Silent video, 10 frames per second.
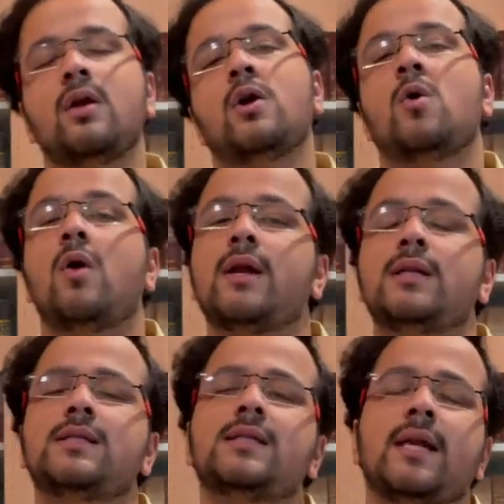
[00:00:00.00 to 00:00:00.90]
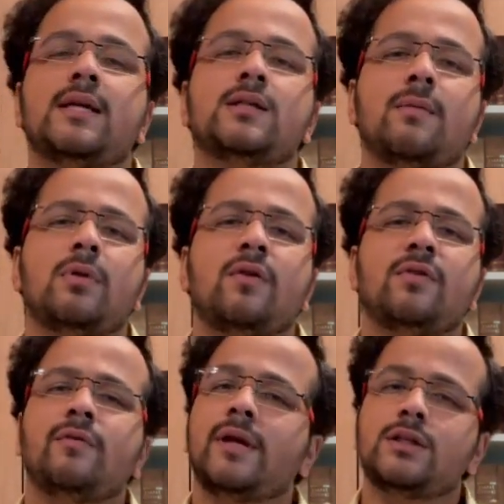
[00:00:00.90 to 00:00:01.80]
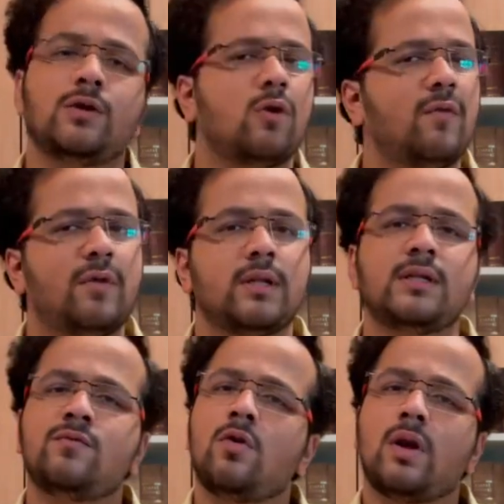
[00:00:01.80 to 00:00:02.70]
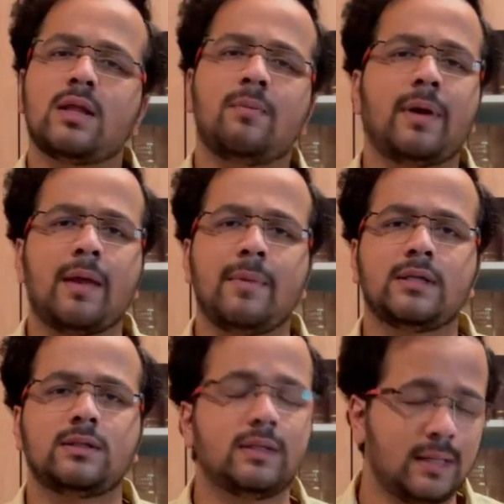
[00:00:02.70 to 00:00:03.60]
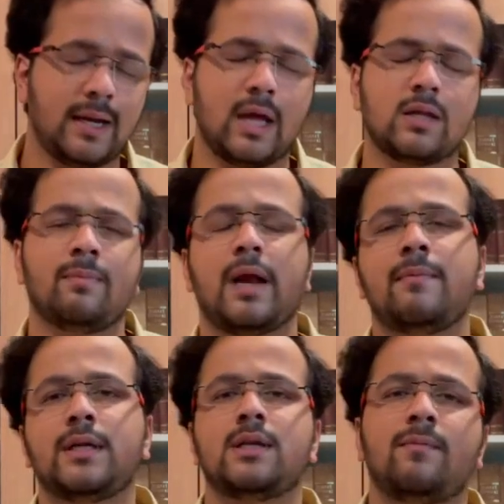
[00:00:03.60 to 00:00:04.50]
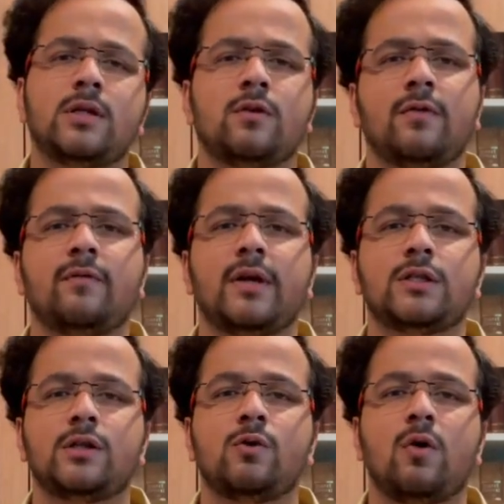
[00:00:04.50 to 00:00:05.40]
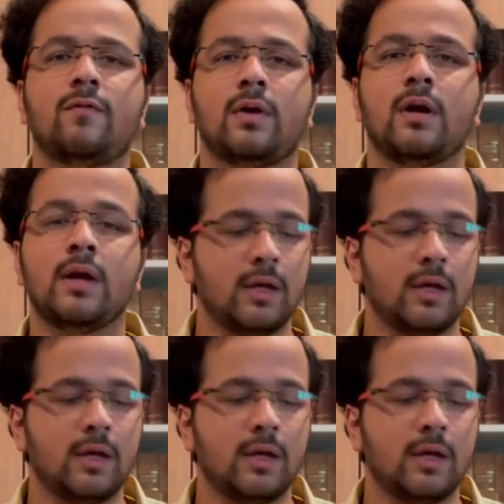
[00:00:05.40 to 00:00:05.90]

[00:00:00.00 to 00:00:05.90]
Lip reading: What else is an example of invitation to offer? These 3 are the prime examples of invitation to offer.